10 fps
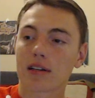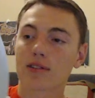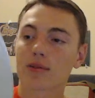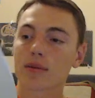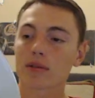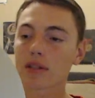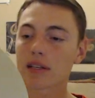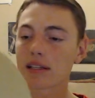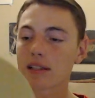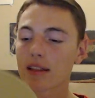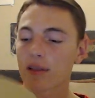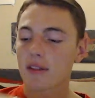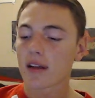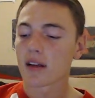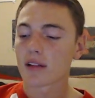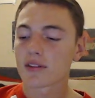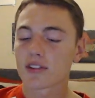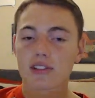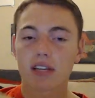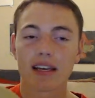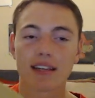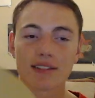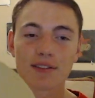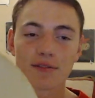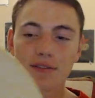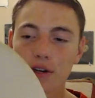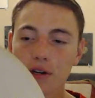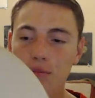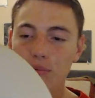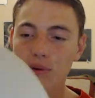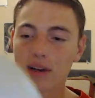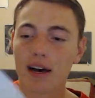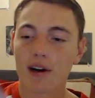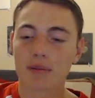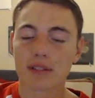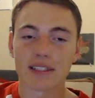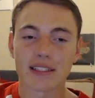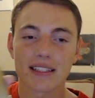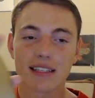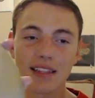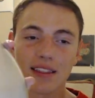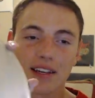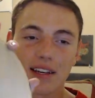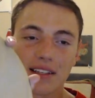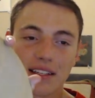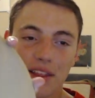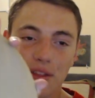look like this shade of brown, but it's this